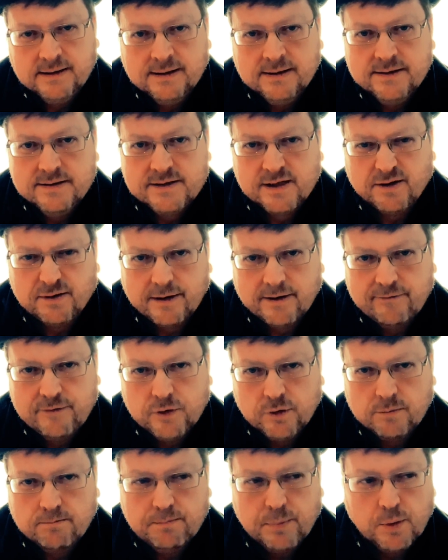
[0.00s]
So if
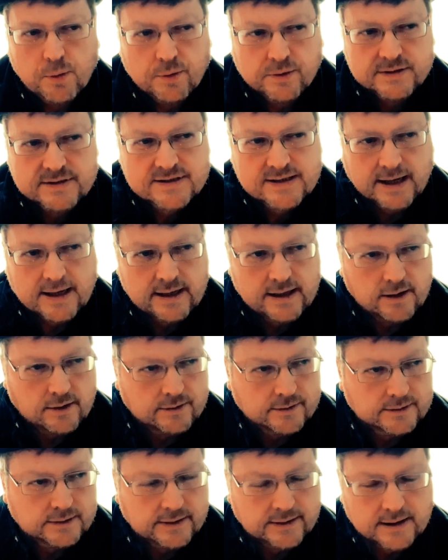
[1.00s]
you're born, say,
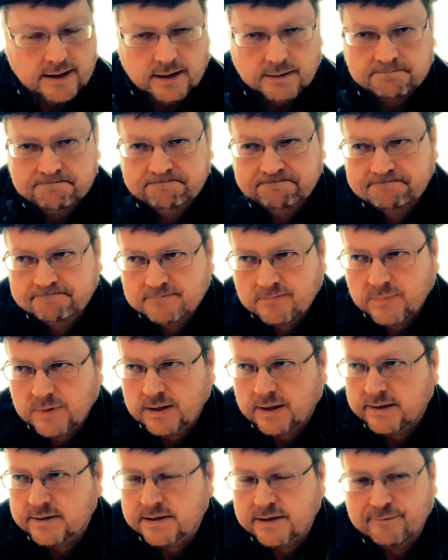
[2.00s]
on the,
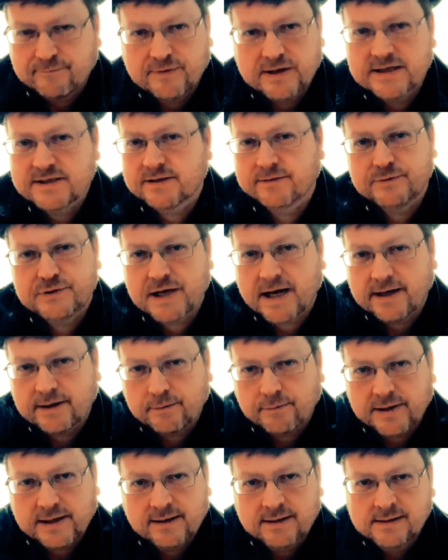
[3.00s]
1st of
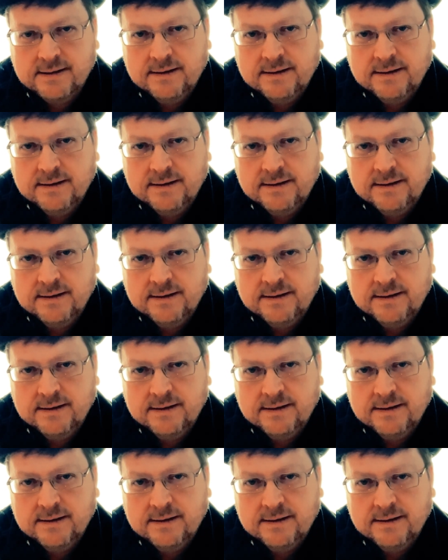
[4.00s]
January,